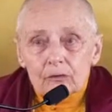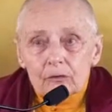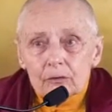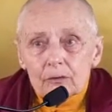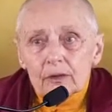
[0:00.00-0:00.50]

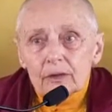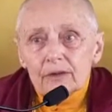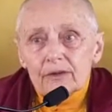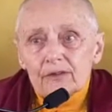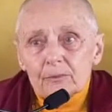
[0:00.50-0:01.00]

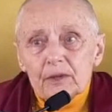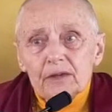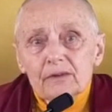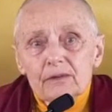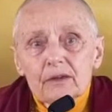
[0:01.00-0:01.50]
So this
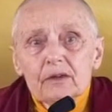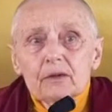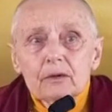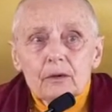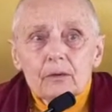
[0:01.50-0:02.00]

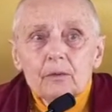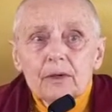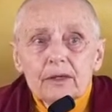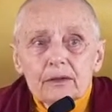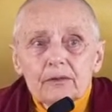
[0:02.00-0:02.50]
basic
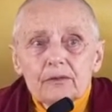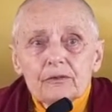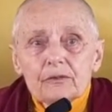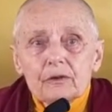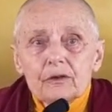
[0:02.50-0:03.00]

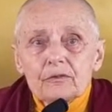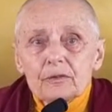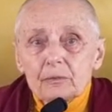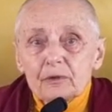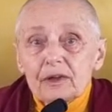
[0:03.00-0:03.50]
awareness of
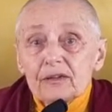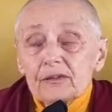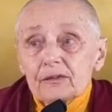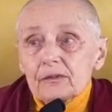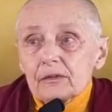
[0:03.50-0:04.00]
the
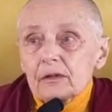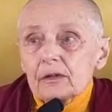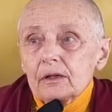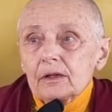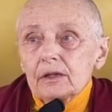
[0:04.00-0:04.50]
breath
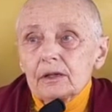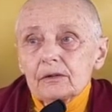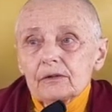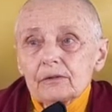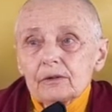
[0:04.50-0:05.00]

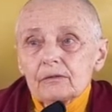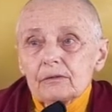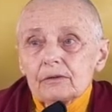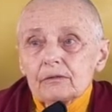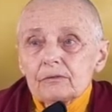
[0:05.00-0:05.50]
is
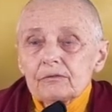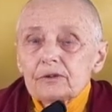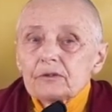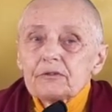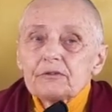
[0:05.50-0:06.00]

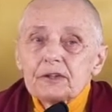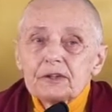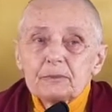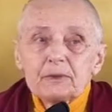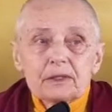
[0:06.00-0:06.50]
very
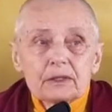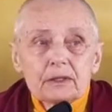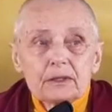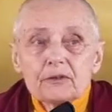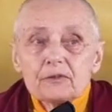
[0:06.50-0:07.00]

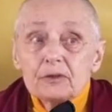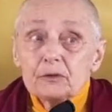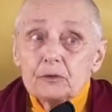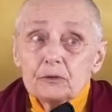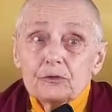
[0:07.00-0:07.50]
fundamental and it's
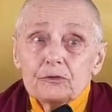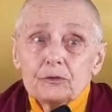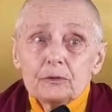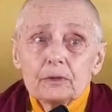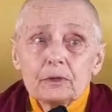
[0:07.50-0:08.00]
very
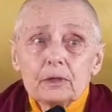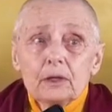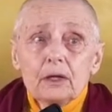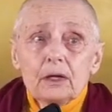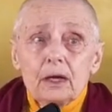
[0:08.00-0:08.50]
useful.
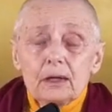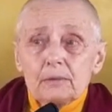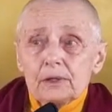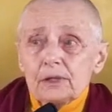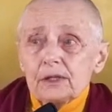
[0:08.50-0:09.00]
I
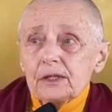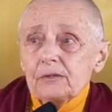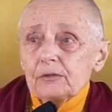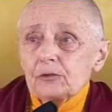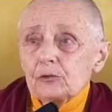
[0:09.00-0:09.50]
mean,
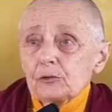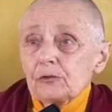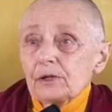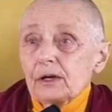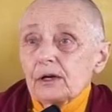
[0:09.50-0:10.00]
even
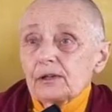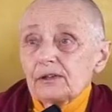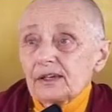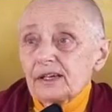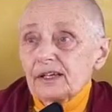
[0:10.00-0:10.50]
during our
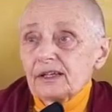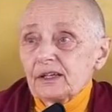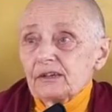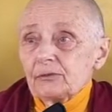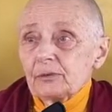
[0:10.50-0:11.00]

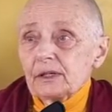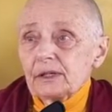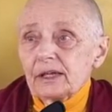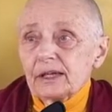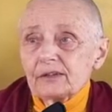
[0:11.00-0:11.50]
day, if
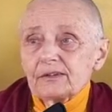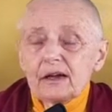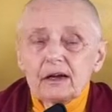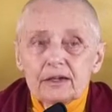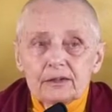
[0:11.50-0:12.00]
we get
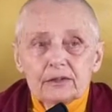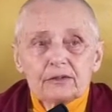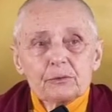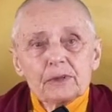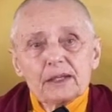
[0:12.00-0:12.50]
tired,
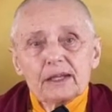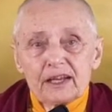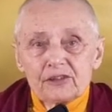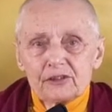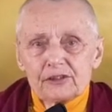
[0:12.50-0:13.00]
if we get
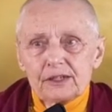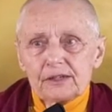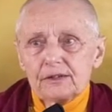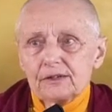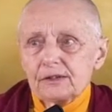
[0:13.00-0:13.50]

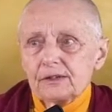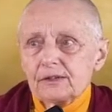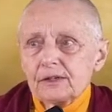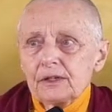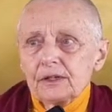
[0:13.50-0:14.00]
agitated,
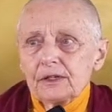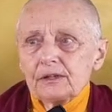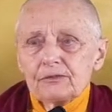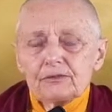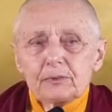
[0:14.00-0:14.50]

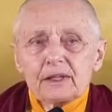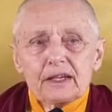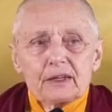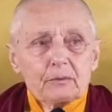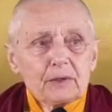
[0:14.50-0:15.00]
if we
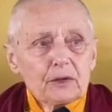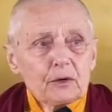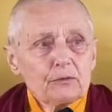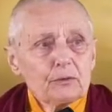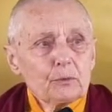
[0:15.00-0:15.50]
get a bit
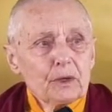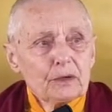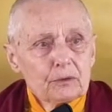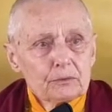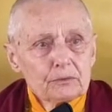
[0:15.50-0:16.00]

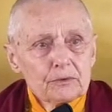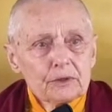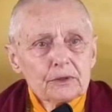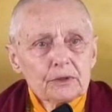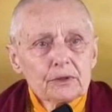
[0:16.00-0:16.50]
overwhelmed,
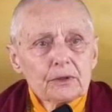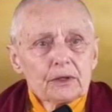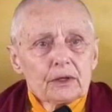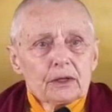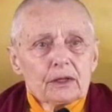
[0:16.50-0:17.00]

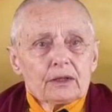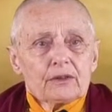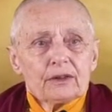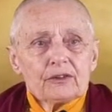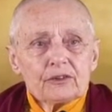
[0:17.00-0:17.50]

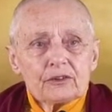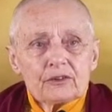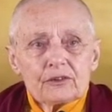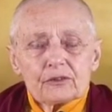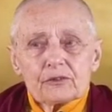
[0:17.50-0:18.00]
then
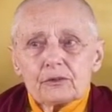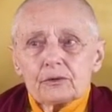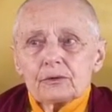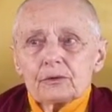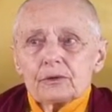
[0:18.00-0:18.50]
just
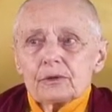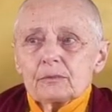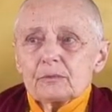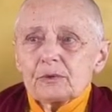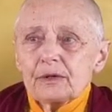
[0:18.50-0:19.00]
to
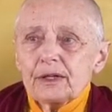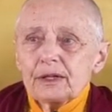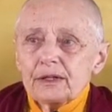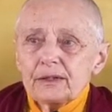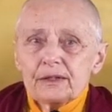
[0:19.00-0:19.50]

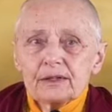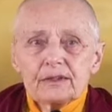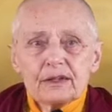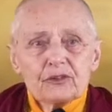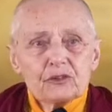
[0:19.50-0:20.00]
bring the
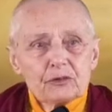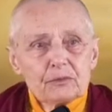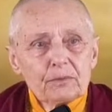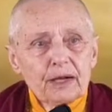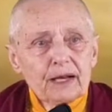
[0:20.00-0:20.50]

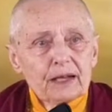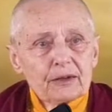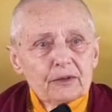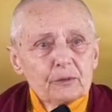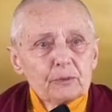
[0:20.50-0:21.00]
attention
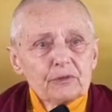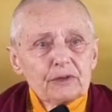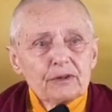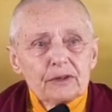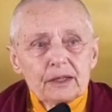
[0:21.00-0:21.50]
back to
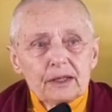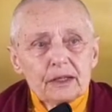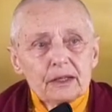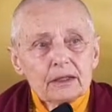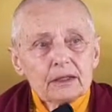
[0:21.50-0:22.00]
breathing
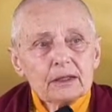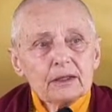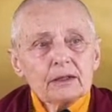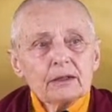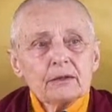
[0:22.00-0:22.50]

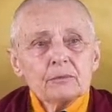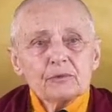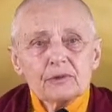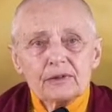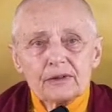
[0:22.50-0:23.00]
in,
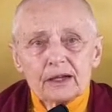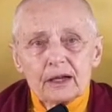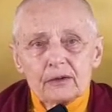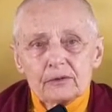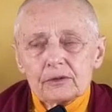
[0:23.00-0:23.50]
breathing
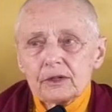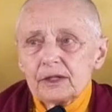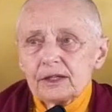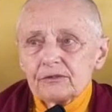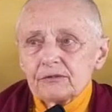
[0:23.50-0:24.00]

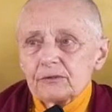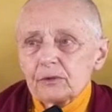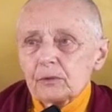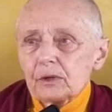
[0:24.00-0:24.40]
out, even for